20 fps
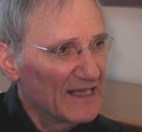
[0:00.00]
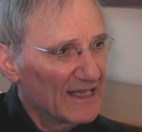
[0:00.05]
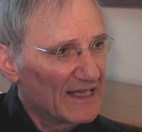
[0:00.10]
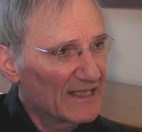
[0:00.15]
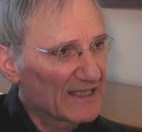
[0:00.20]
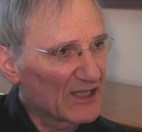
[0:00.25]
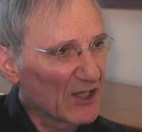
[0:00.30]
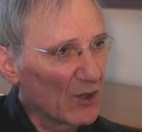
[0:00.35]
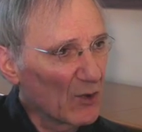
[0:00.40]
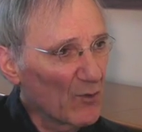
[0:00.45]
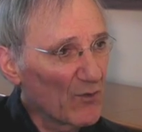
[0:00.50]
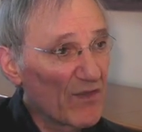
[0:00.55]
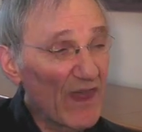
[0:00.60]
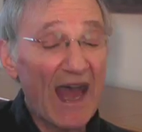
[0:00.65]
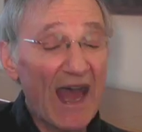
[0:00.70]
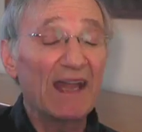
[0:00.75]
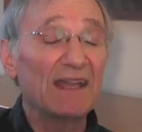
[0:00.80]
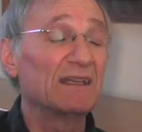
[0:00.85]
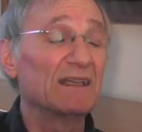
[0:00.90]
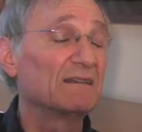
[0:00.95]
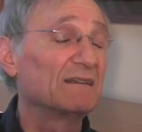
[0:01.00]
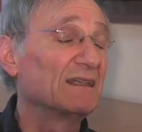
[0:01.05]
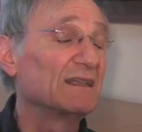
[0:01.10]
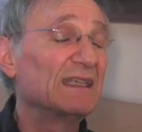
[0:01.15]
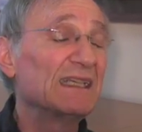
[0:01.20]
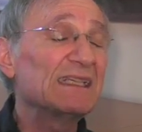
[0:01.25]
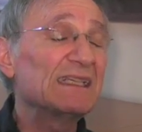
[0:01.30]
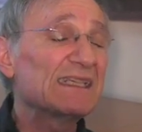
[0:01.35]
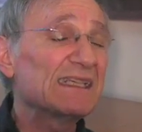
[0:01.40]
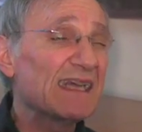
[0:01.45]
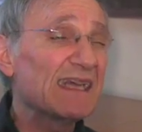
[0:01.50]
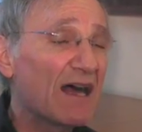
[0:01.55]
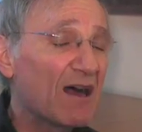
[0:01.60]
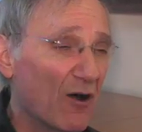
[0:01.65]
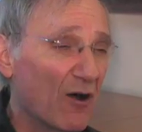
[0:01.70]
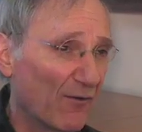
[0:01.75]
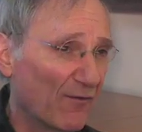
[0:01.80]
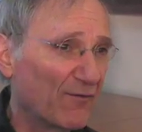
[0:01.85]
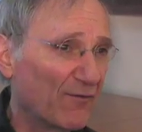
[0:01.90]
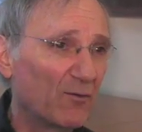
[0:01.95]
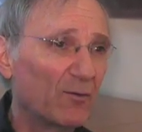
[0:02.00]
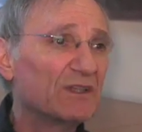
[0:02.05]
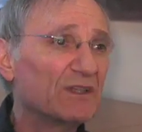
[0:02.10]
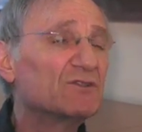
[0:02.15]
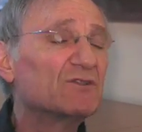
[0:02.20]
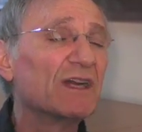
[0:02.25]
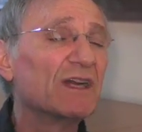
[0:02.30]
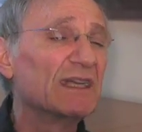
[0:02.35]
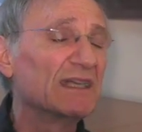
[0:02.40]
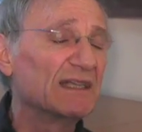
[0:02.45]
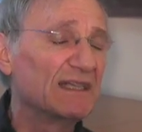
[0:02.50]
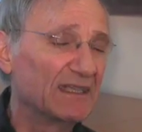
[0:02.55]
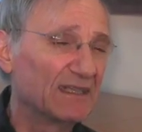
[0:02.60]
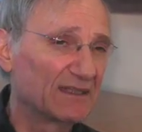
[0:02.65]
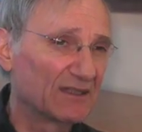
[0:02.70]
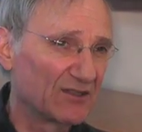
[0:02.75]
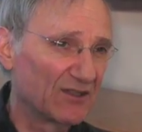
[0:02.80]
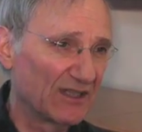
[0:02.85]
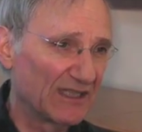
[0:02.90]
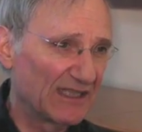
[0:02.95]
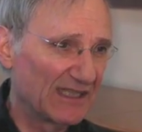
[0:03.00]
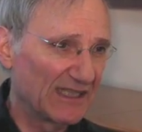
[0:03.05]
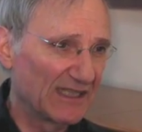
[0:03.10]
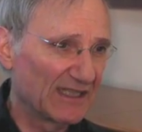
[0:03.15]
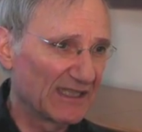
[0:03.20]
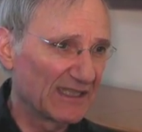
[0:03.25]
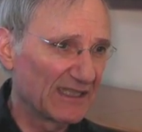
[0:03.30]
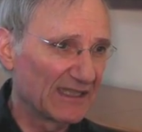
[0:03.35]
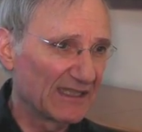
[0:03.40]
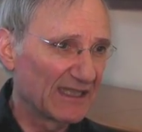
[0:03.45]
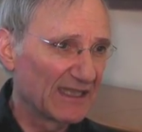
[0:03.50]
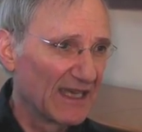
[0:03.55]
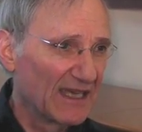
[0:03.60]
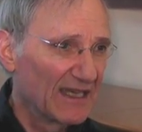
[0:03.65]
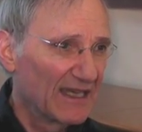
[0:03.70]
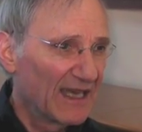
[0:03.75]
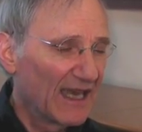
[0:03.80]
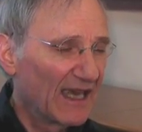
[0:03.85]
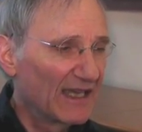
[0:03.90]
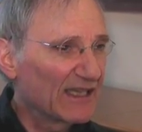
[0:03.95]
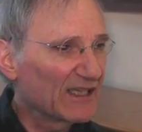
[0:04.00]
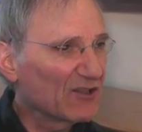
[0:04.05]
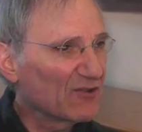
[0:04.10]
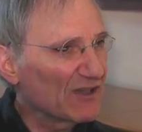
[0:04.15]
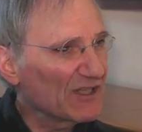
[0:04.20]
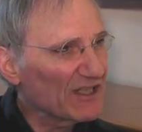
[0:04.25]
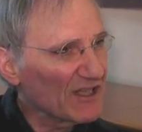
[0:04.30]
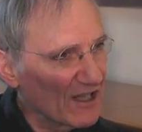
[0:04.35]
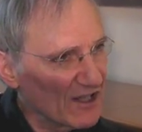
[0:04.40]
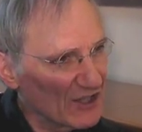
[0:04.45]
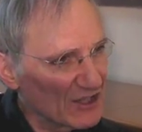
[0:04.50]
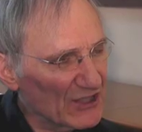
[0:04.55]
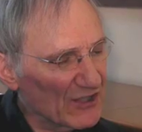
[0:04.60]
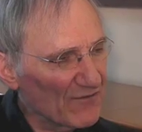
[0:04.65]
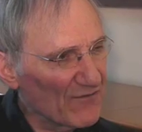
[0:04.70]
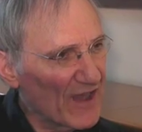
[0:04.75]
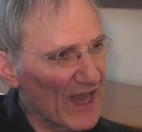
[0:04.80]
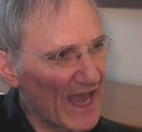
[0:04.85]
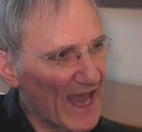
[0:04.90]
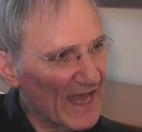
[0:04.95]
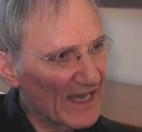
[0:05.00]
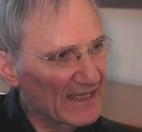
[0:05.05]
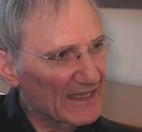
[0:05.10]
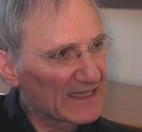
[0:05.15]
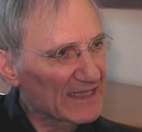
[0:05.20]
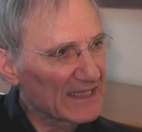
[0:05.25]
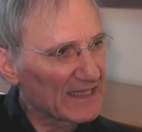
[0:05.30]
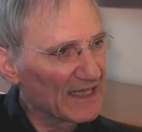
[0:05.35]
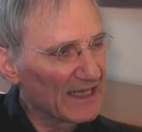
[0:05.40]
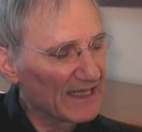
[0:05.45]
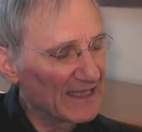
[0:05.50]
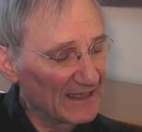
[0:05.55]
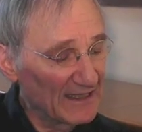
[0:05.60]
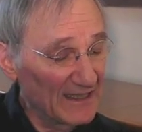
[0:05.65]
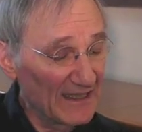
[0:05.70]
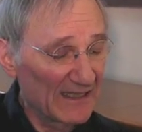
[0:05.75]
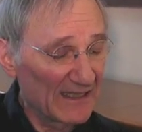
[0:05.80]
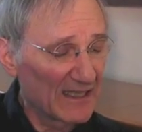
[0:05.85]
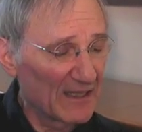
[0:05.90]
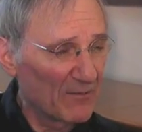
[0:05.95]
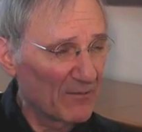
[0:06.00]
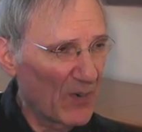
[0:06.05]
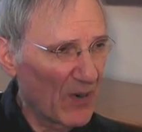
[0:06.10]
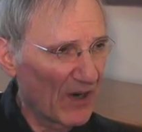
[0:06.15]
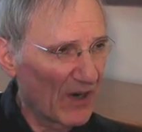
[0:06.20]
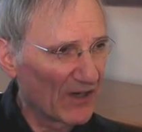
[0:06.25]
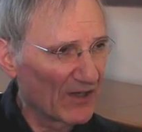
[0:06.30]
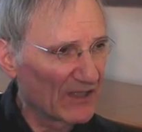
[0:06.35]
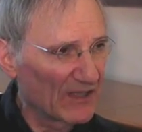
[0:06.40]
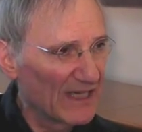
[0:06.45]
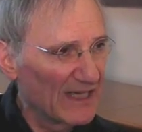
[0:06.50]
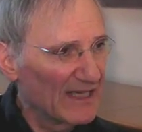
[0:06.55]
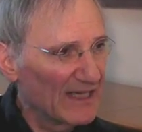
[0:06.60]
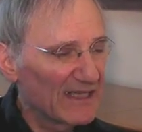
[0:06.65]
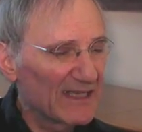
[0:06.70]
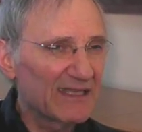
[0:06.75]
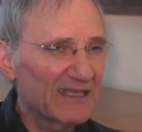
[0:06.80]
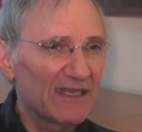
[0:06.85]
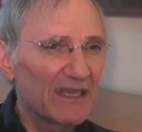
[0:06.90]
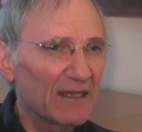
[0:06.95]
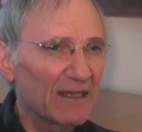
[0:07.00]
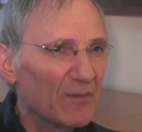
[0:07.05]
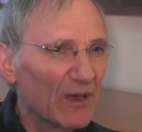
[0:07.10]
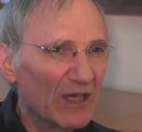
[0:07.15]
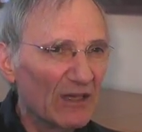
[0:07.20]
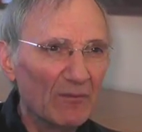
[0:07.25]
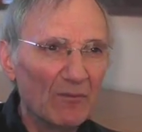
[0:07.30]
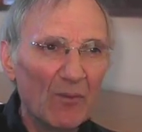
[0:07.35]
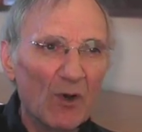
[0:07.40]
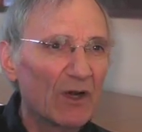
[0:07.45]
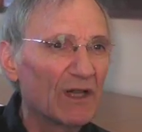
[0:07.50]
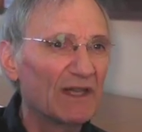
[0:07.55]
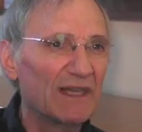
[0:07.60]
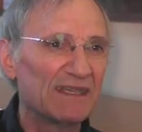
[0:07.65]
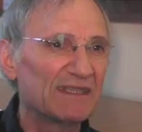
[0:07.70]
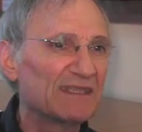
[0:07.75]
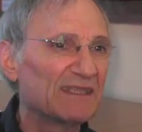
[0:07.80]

So that in itself would greatly increase the incidence. And as a result of that, uh, at least in part, stigma more or less